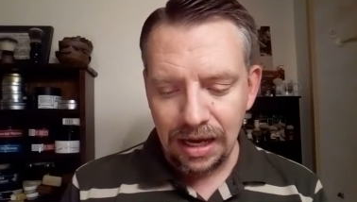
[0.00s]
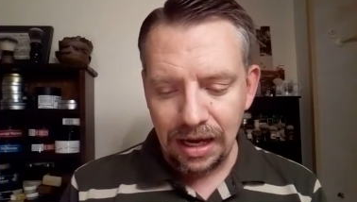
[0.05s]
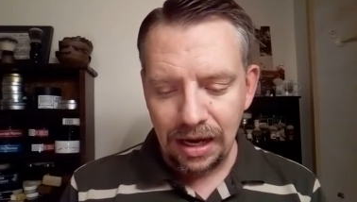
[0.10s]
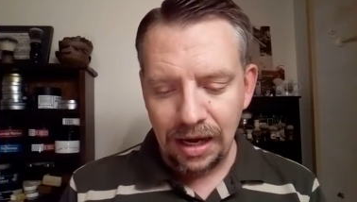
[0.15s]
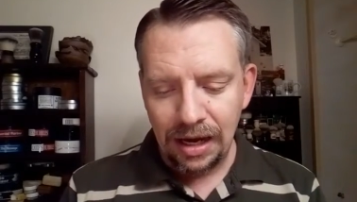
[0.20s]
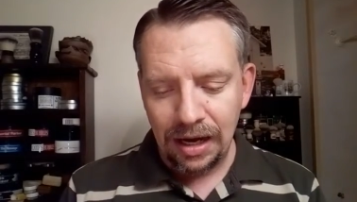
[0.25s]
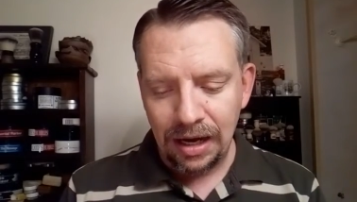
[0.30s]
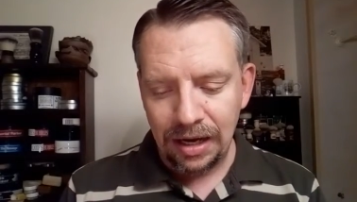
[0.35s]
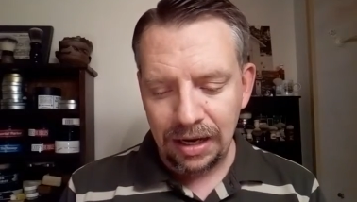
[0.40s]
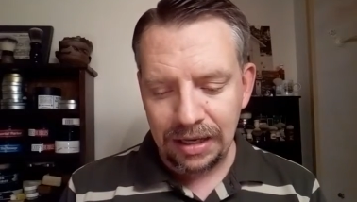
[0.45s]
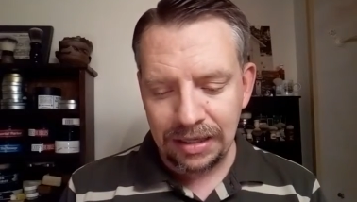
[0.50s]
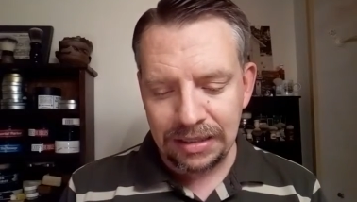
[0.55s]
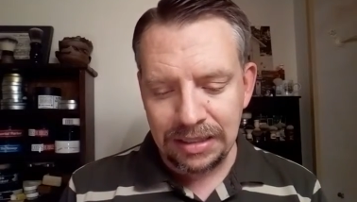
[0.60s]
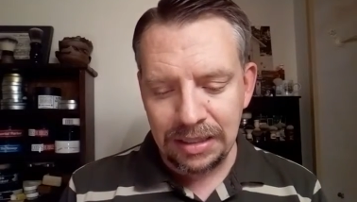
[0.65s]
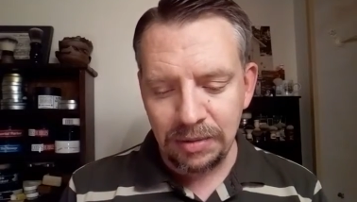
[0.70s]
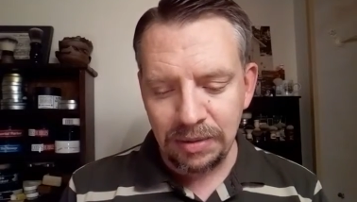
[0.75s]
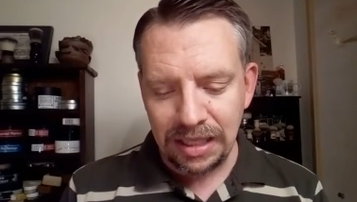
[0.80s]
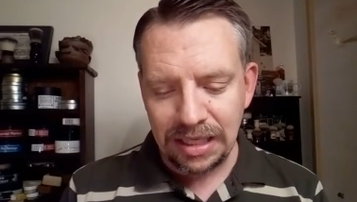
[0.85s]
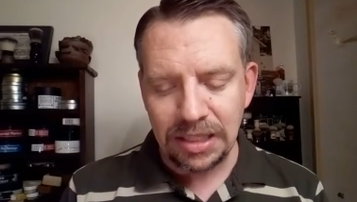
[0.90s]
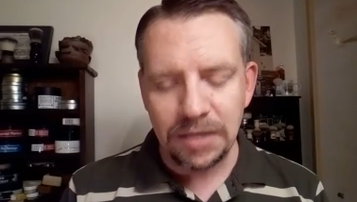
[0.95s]
and
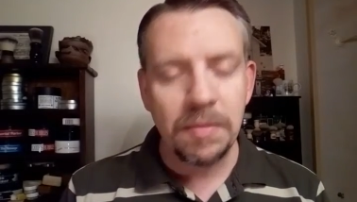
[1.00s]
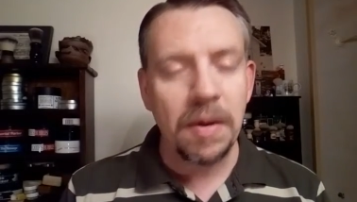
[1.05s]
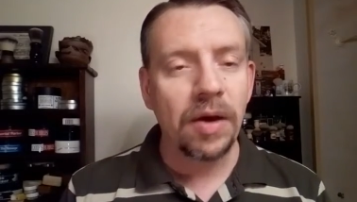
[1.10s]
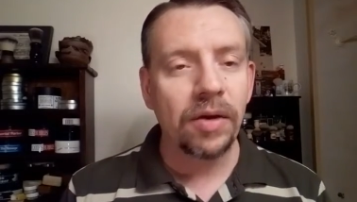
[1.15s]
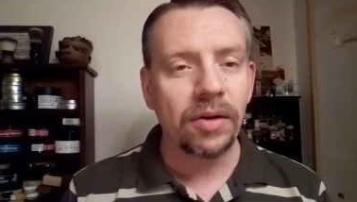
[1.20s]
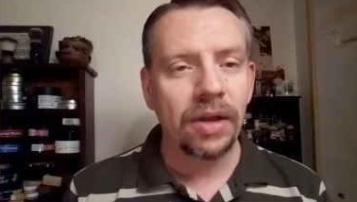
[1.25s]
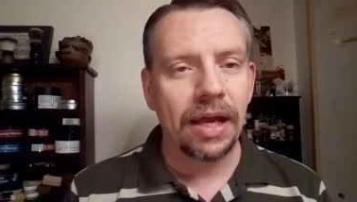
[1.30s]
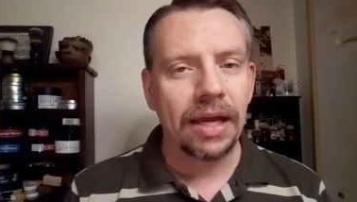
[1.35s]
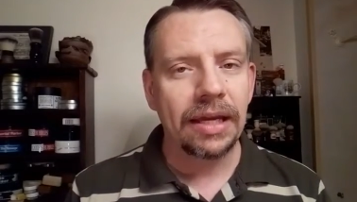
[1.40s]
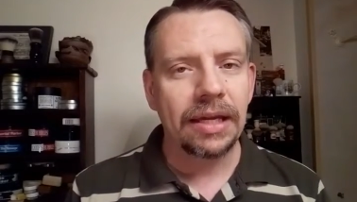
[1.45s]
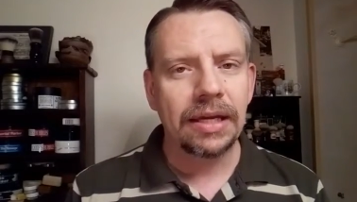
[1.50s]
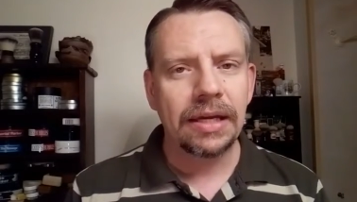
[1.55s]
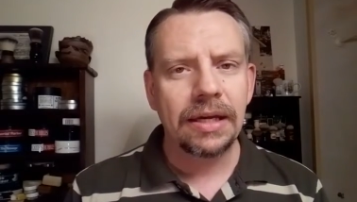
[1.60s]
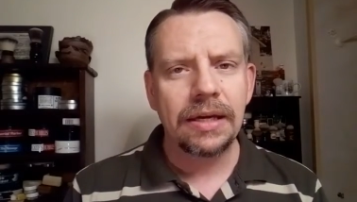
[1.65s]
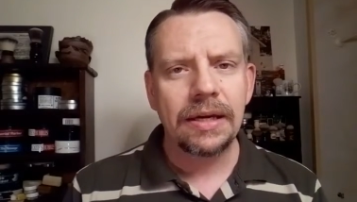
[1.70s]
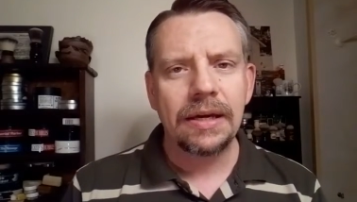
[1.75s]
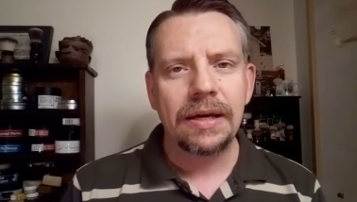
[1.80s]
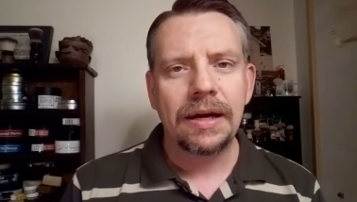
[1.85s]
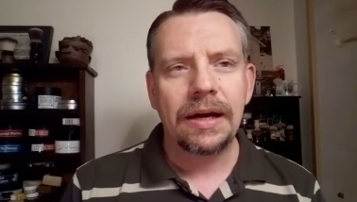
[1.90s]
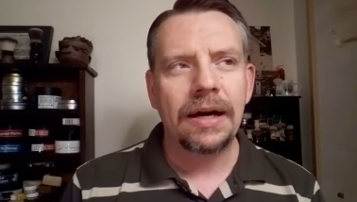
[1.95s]
see what they smelled like.
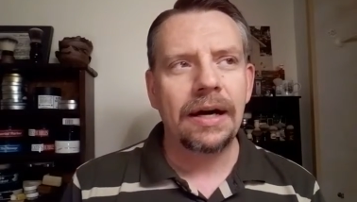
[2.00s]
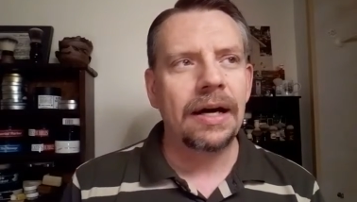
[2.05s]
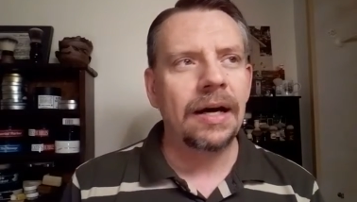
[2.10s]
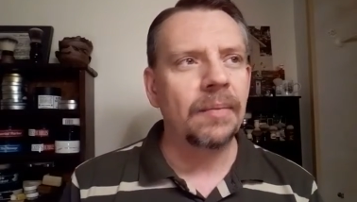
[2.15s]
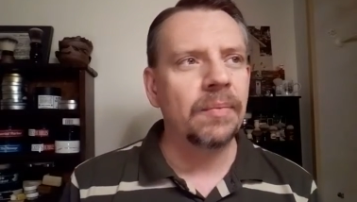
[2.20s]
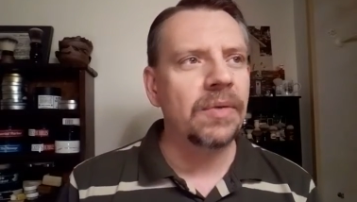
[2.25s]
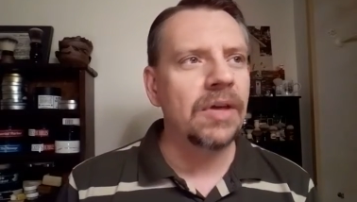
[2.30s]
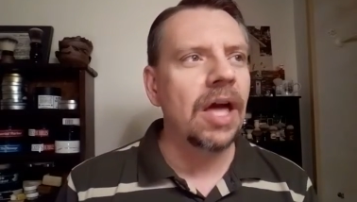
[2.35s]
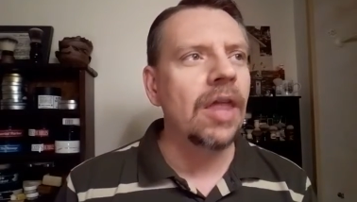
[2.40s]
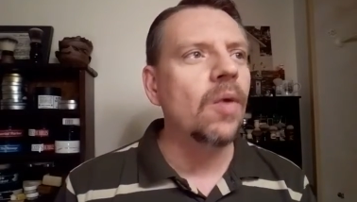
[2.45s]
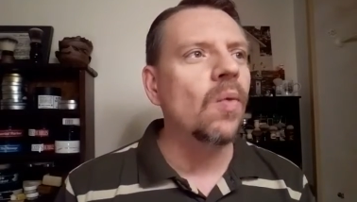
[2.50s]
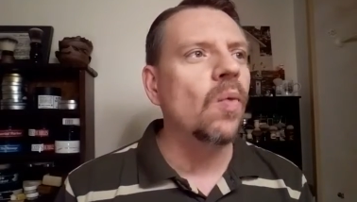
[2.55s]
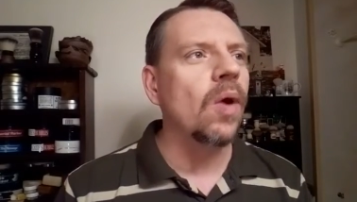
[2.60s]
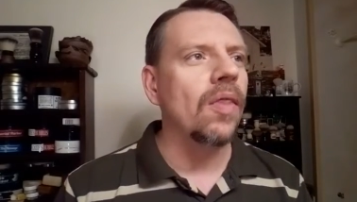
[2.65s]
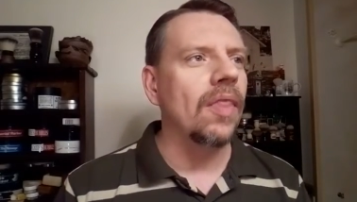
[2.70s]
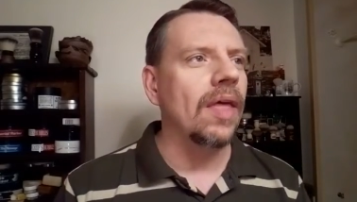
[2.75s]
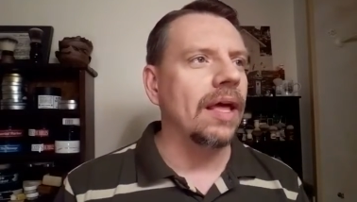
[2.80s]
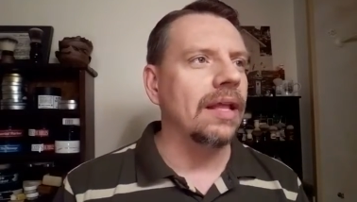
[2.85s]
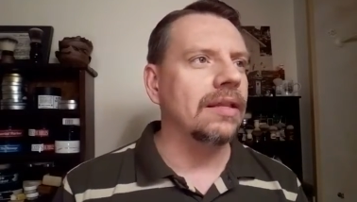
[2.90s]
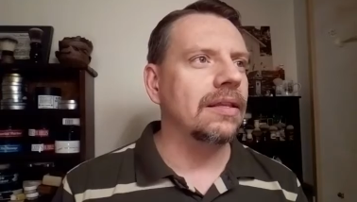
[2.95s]
The other
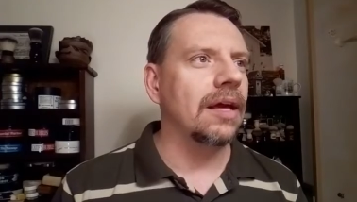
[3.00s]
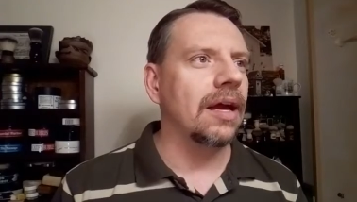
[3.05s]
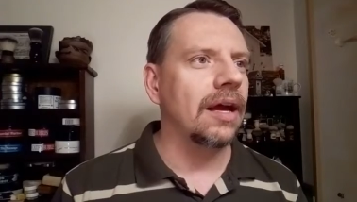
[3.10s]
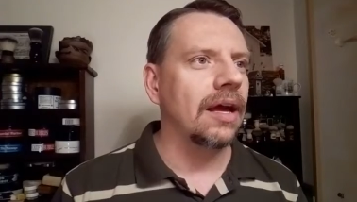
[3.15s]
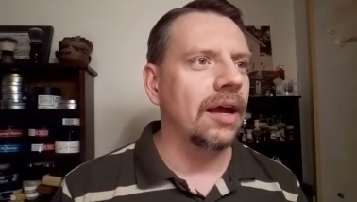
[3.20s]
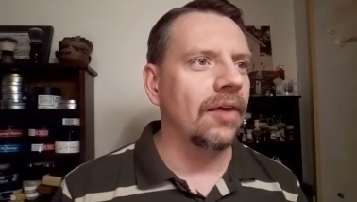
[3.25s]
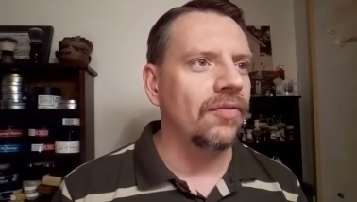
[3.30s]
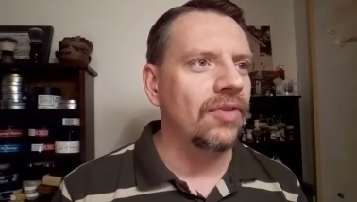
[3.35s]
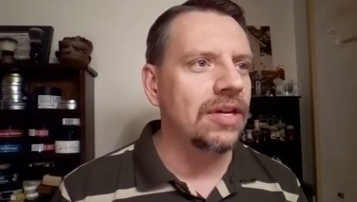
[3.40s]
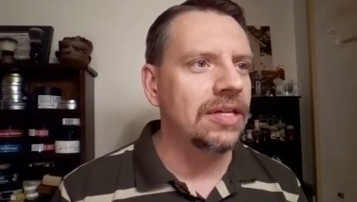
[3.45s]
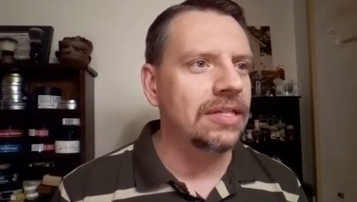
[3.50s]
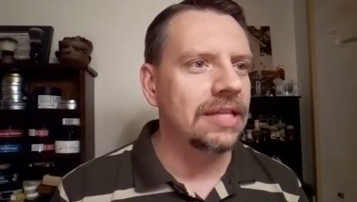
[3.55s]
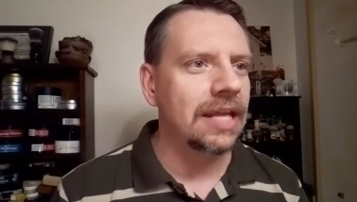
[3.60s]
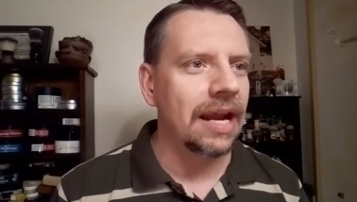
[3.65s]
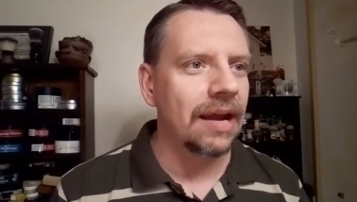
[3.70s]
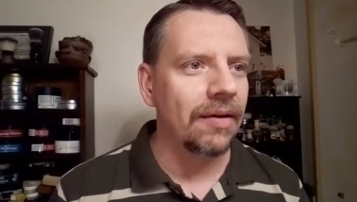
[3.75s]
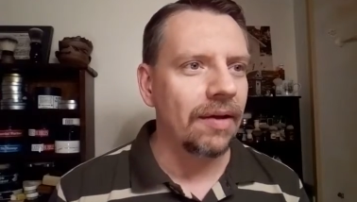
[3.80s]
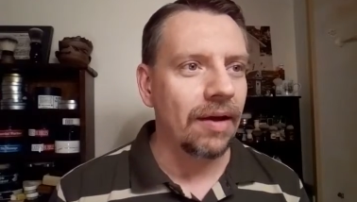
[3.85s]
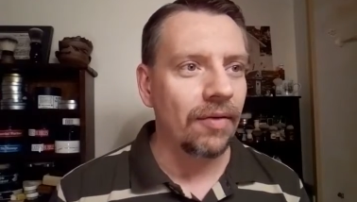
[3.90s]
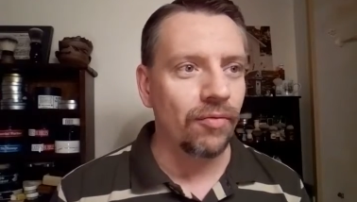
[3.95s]
one that of his
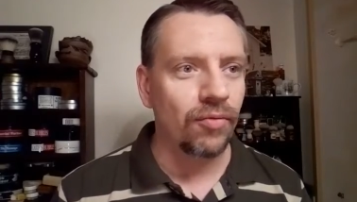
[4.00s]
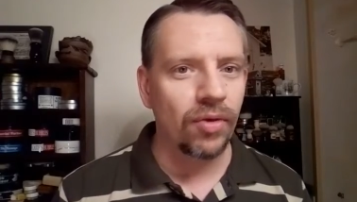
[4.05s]
that I